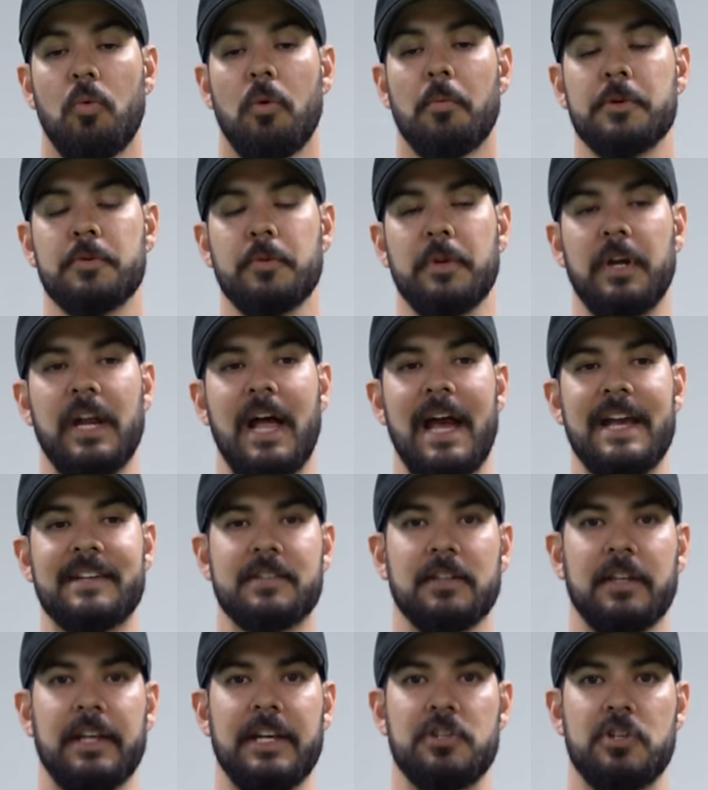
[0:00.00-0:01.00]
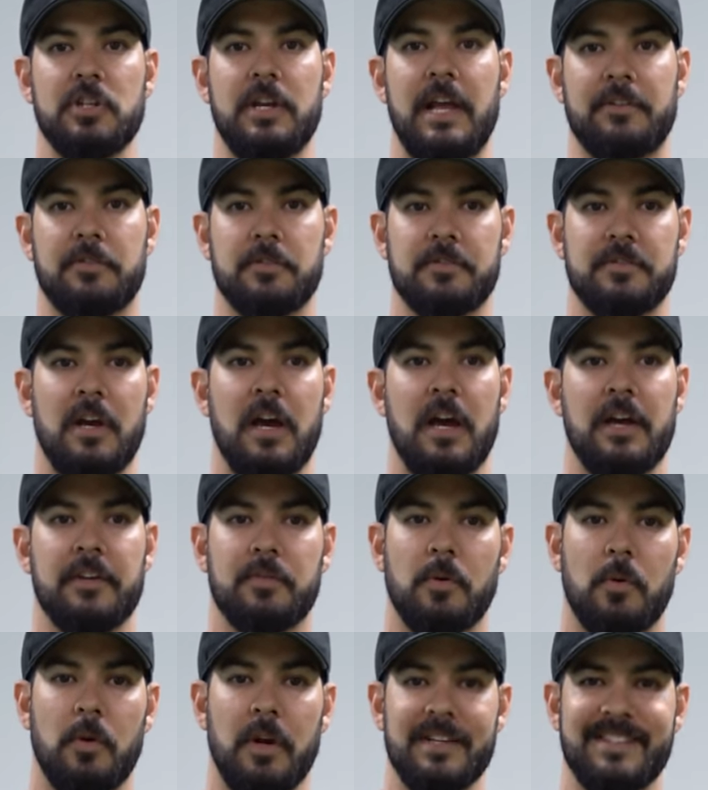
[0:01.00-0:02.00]
when we're doing an isolation
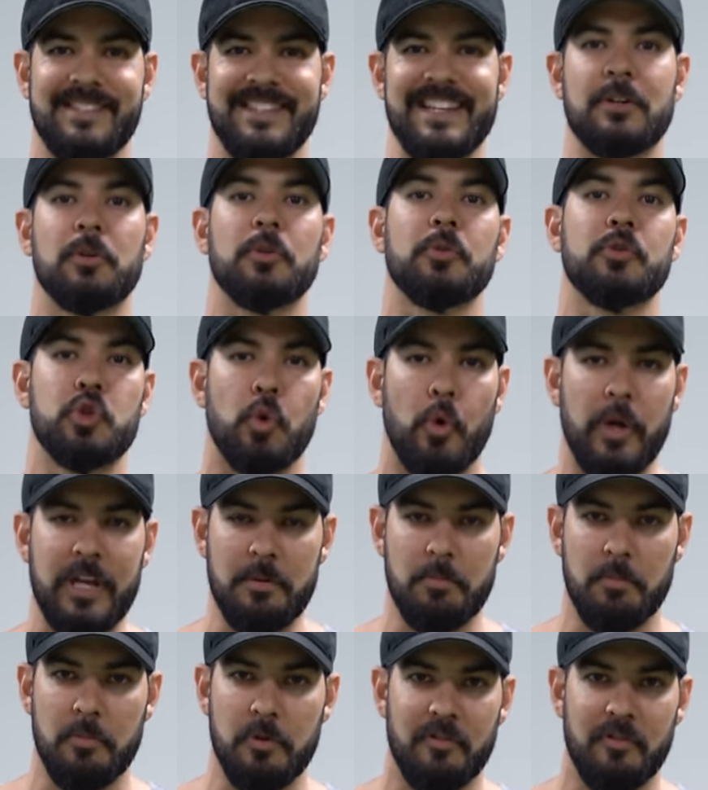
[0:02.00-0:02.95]
exercise or a single joint